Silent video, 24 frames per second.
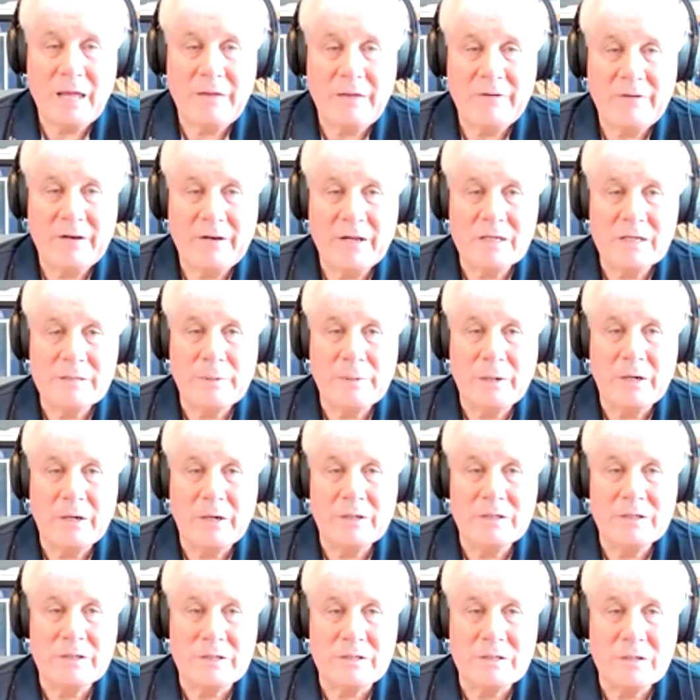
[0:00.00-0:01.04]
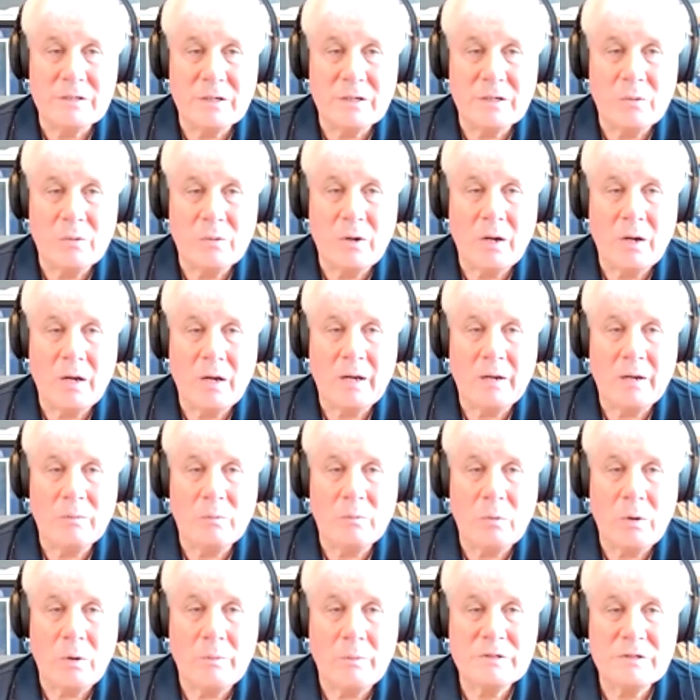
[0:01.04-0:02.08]
the first base you were at? Was
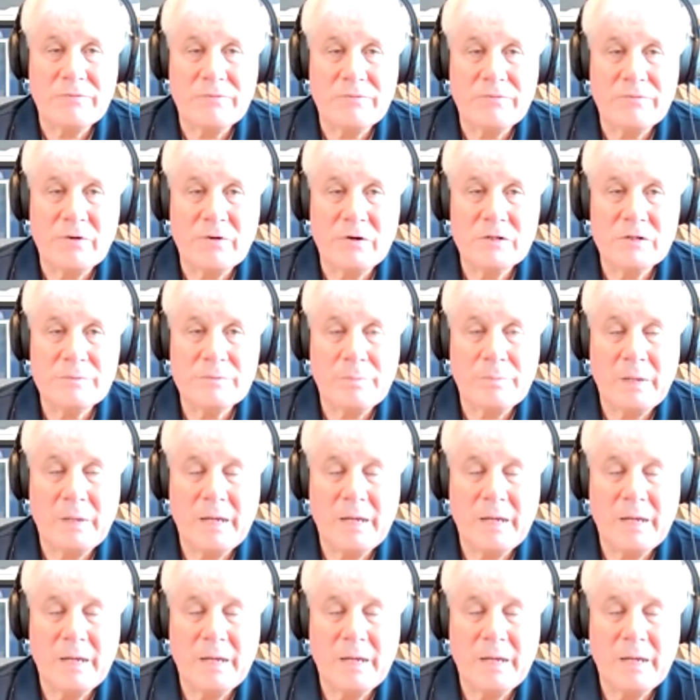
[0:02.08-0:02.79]
that Mountain Home?